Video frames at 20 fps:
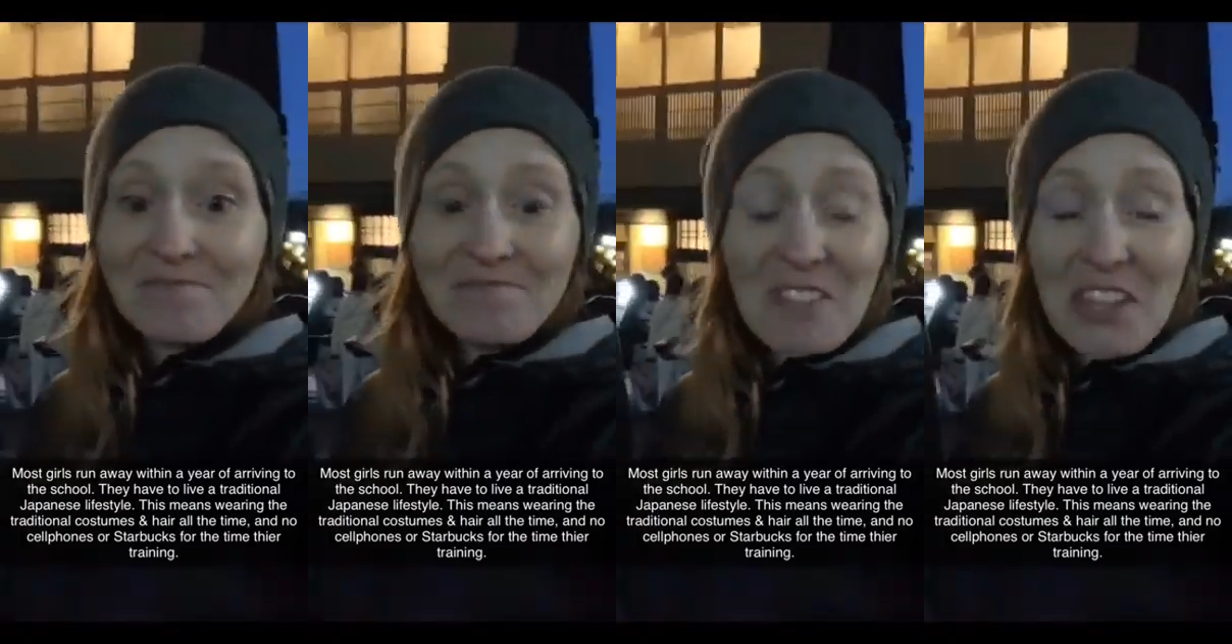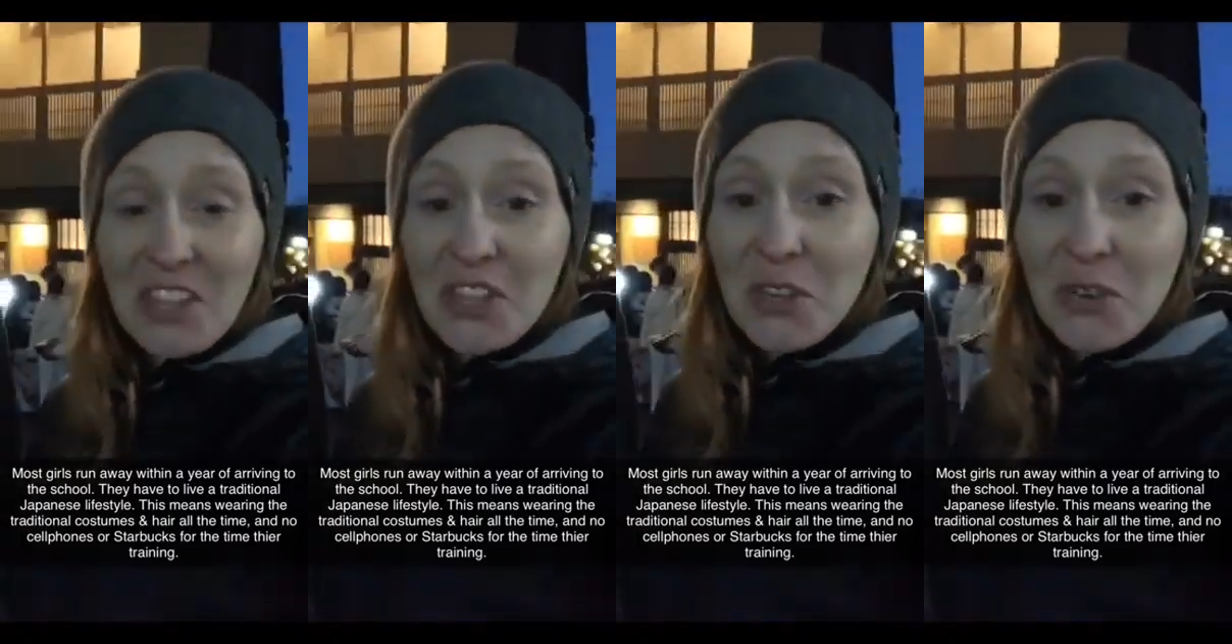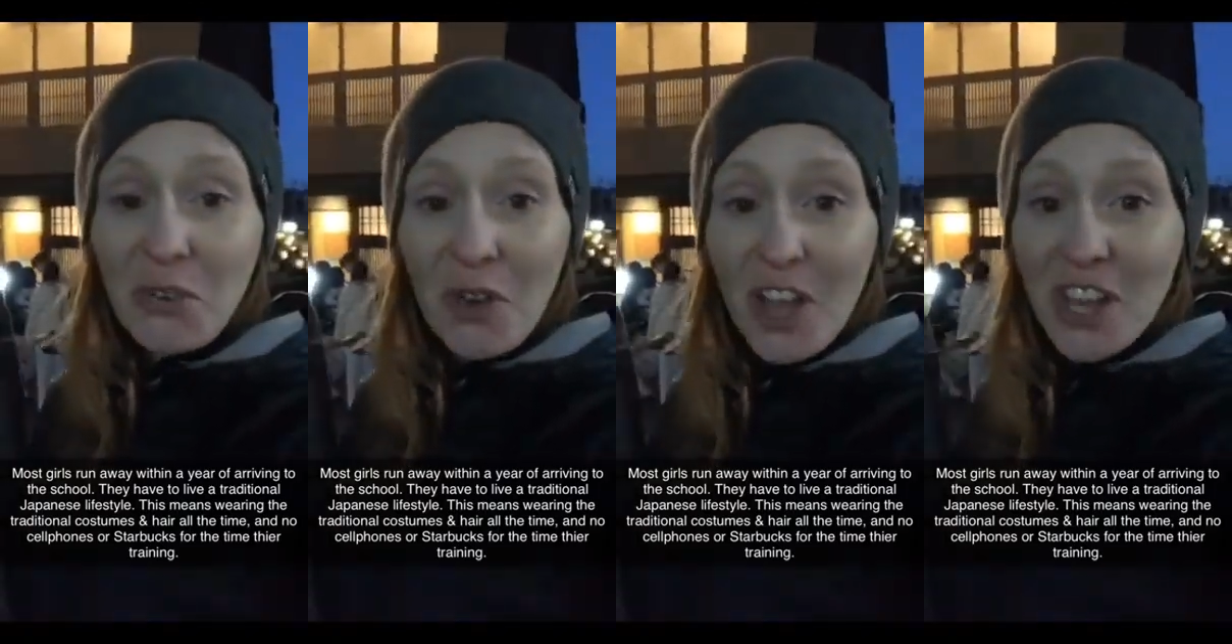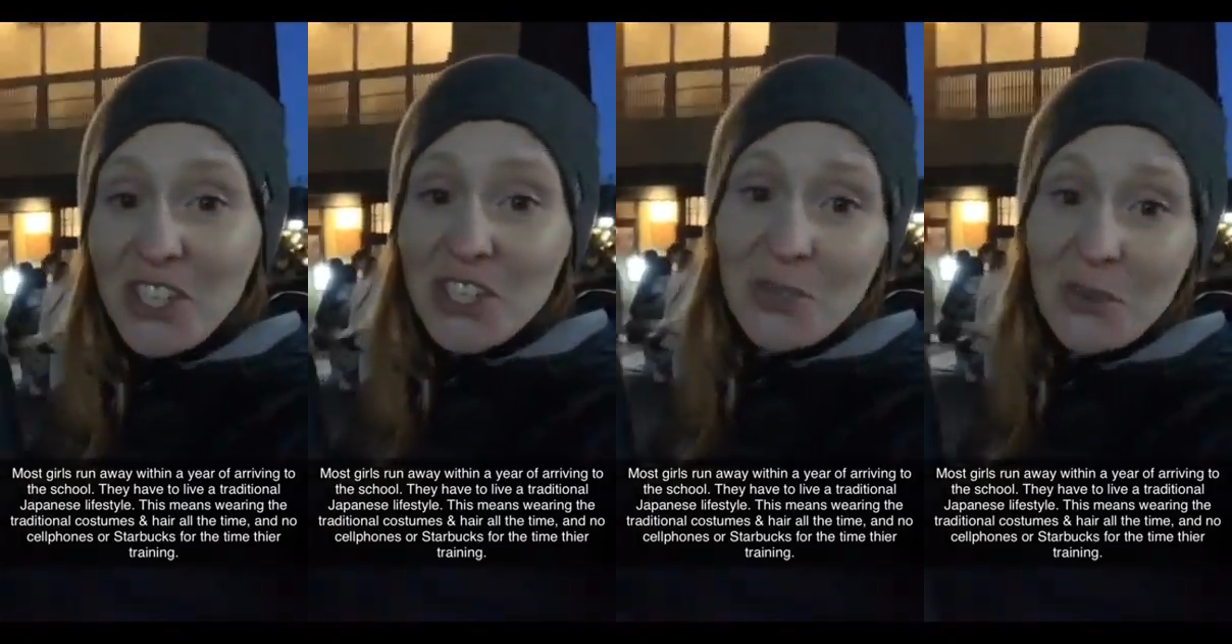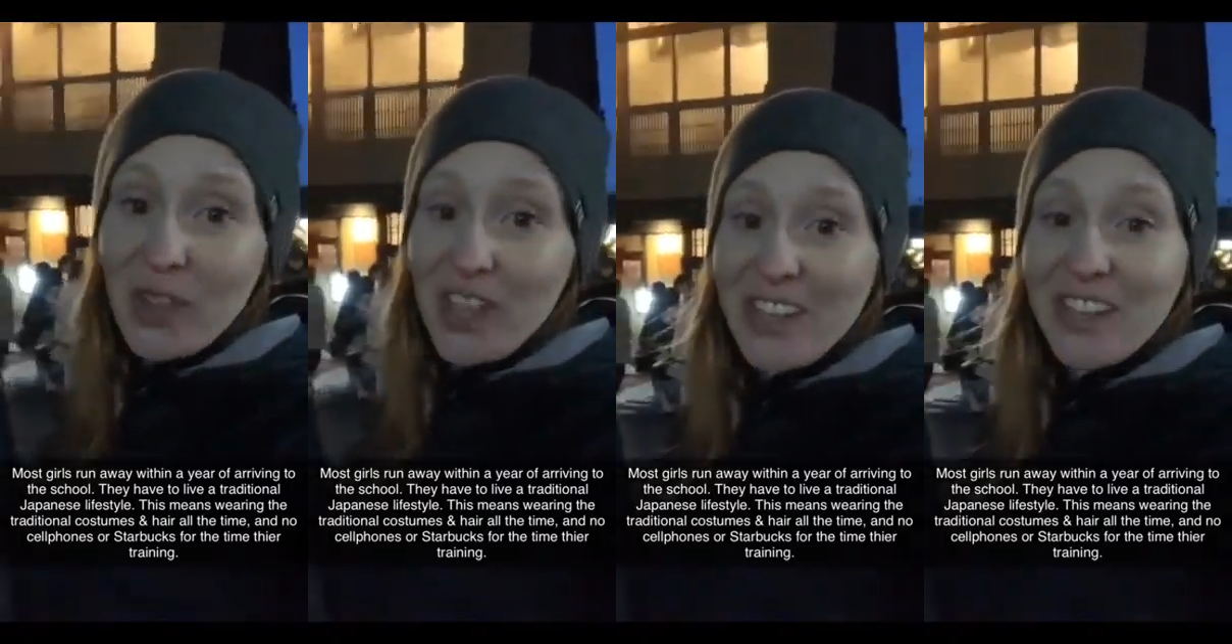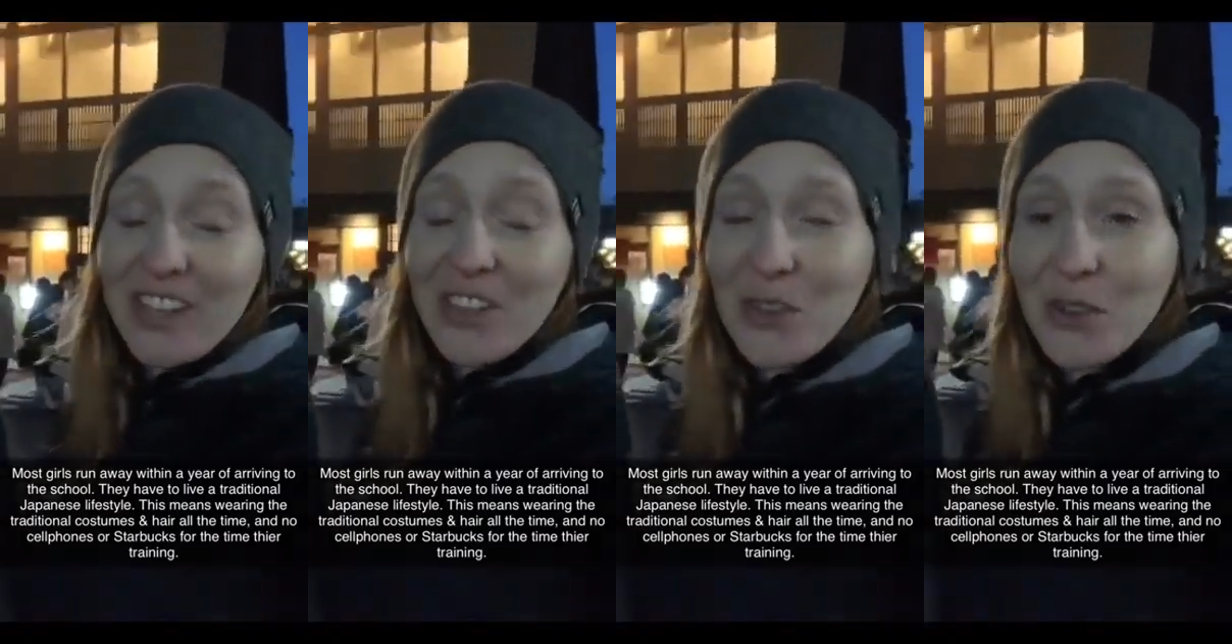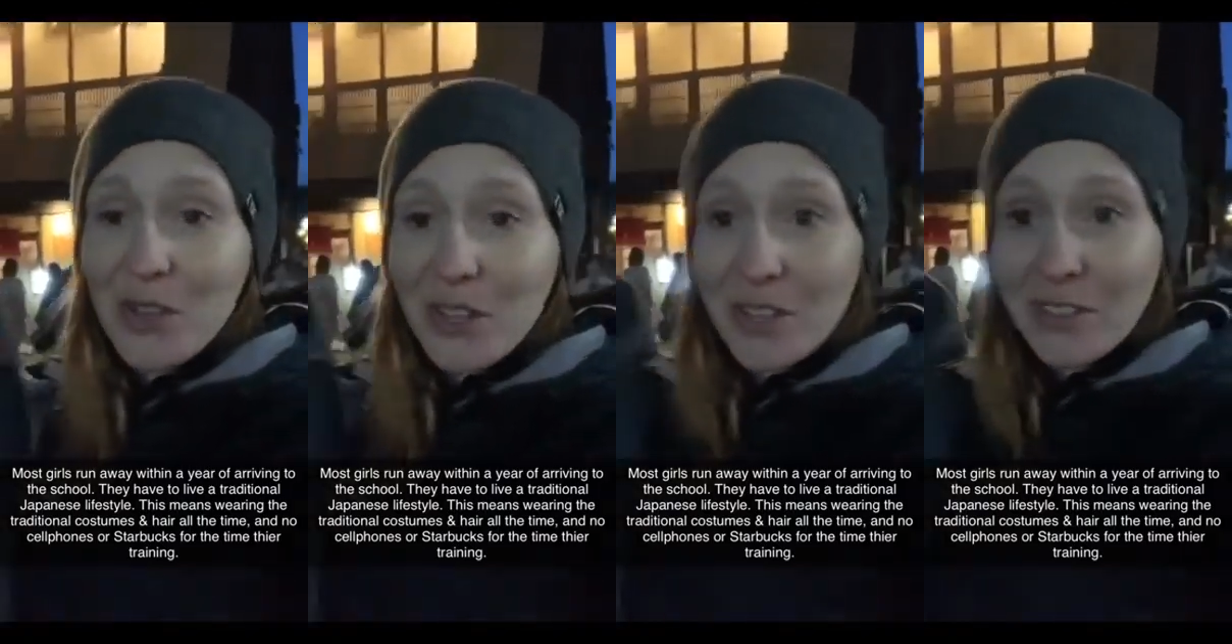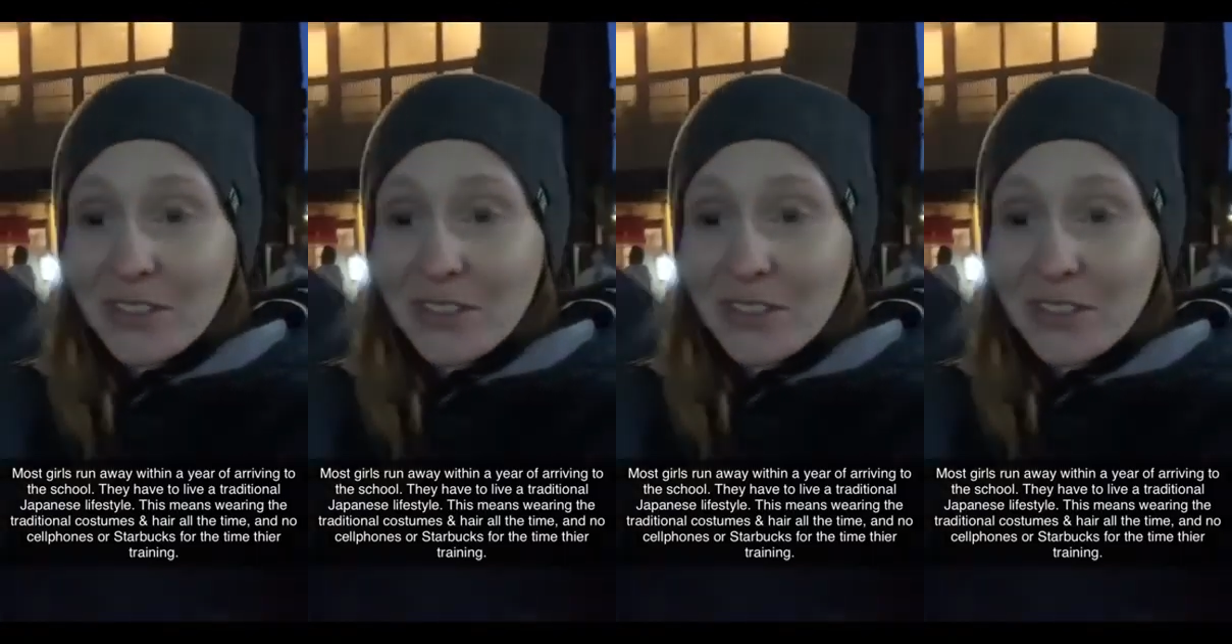you graduate and you can